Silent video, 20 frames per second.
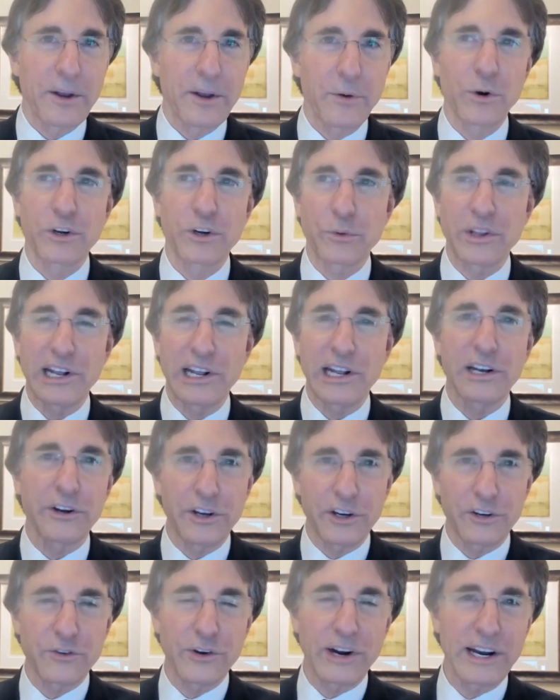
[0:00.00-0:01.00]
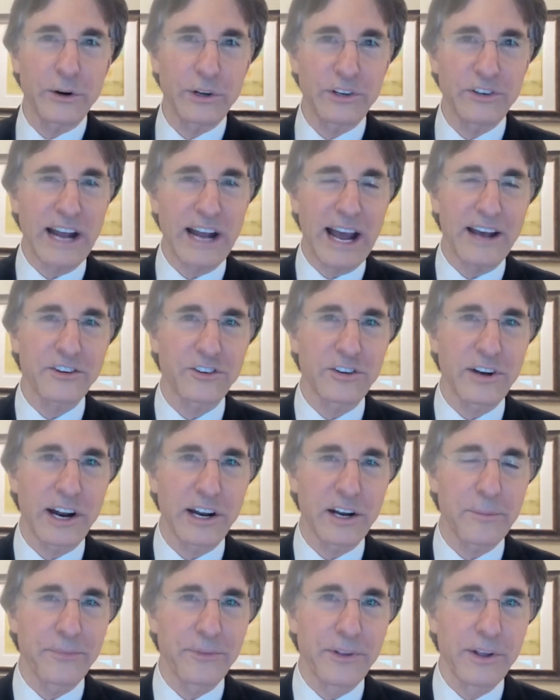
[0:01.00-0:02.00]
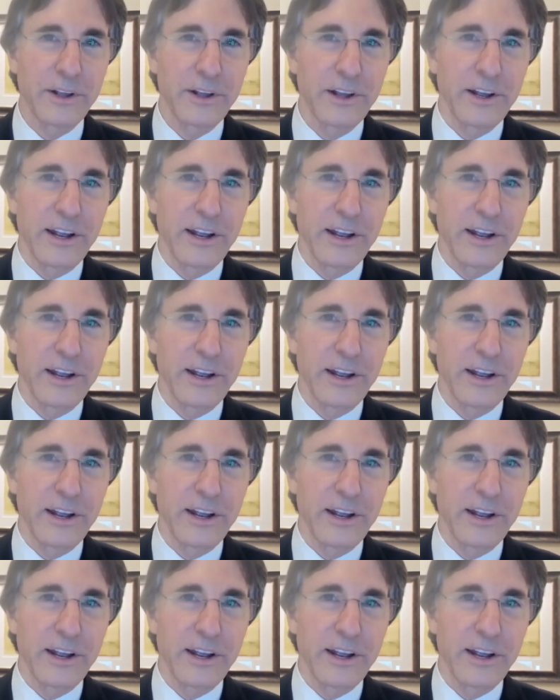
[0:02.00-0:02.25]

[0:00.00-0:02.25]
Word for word: He worked with Hitler to try to assassinate him.